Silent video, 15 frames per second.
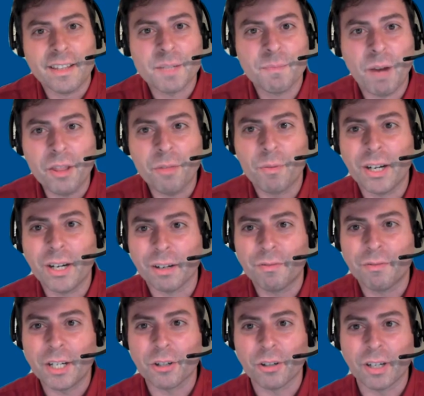This month we are
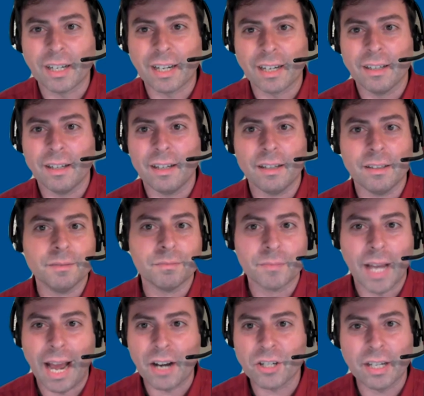featuring
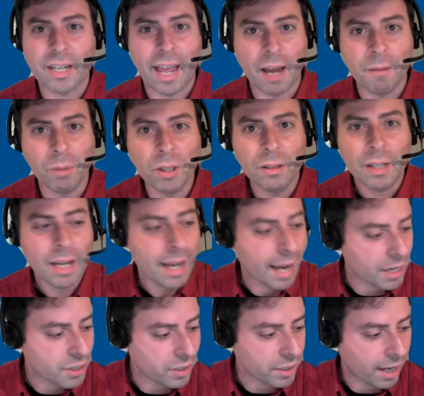Ashlea Campbell.
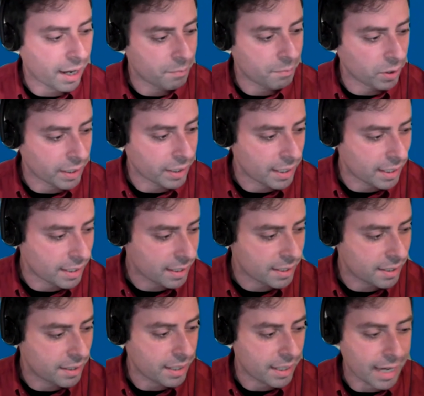Ashlea Campbell
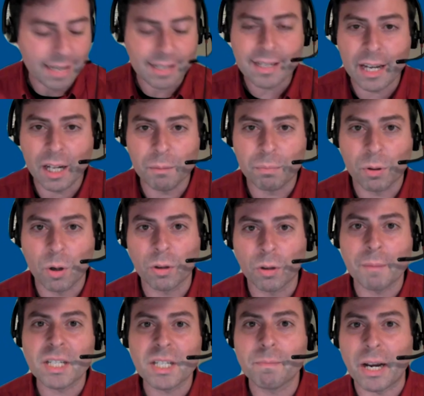is the SEL
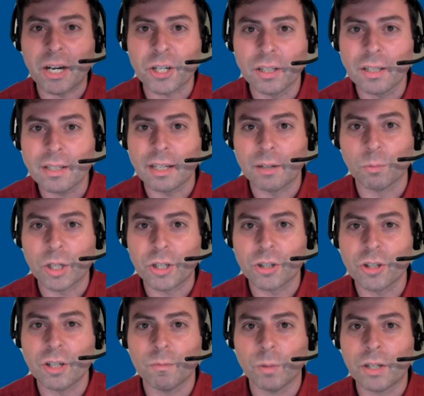Program Specialist in
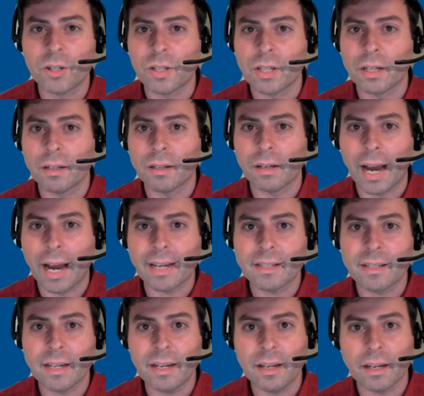Richardson
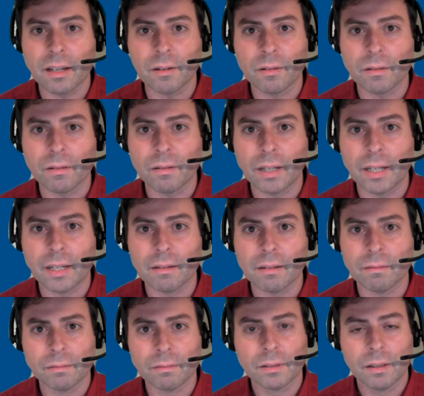ISD
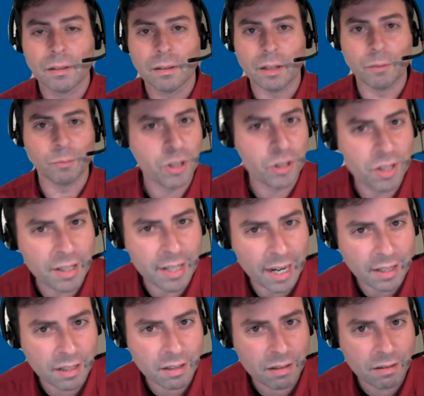in Richardson,
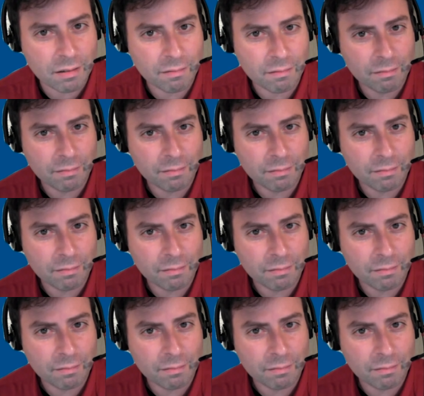Texas.